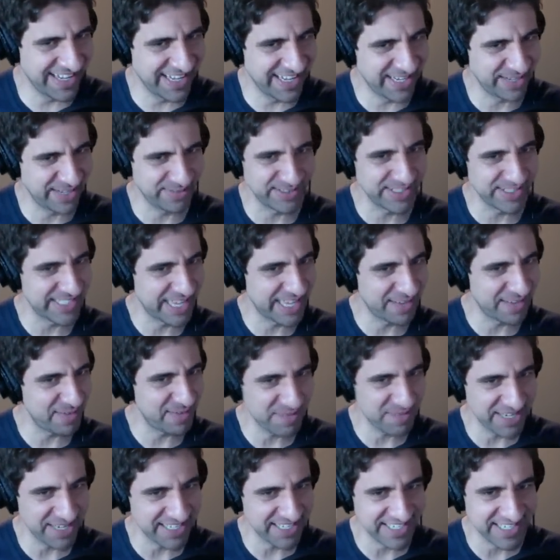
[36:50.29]
You've just
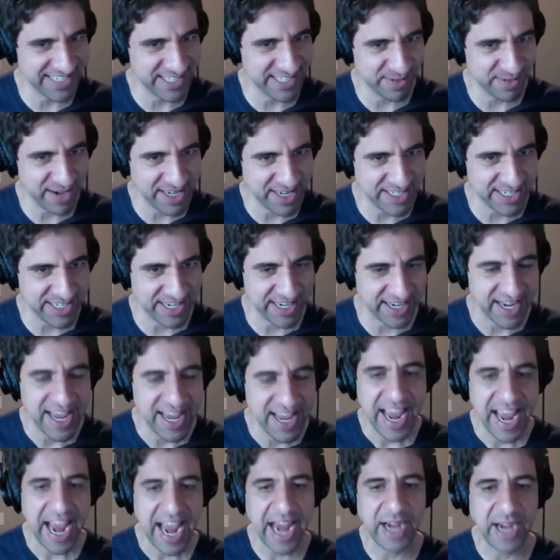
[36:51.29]
given me a situation.
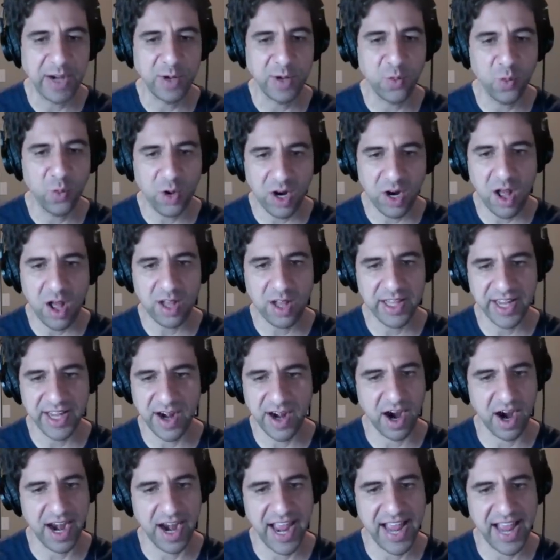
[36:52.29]
And we're all in
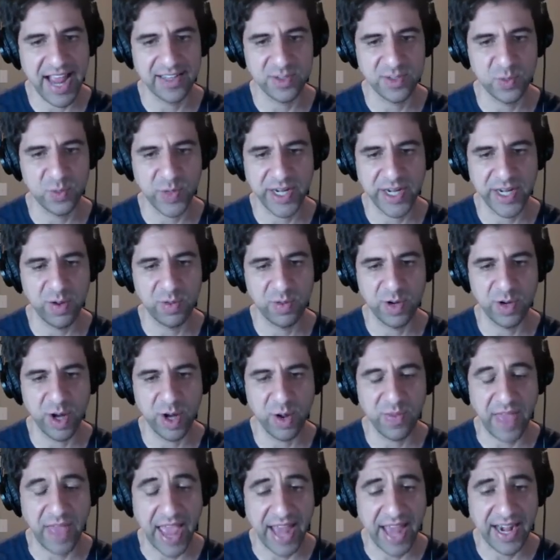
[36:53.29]
our heads. We don't know
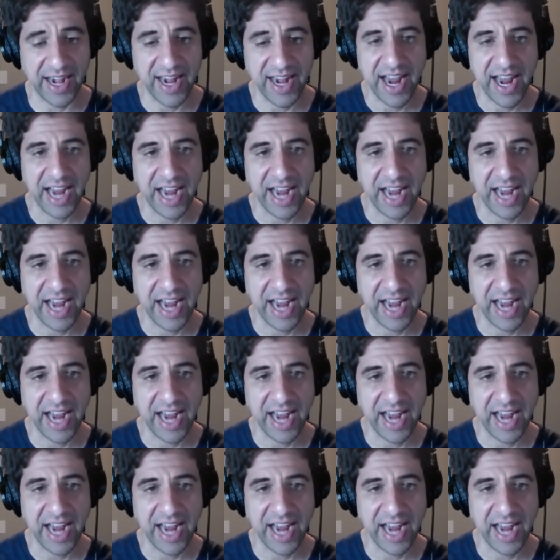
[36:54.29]
that.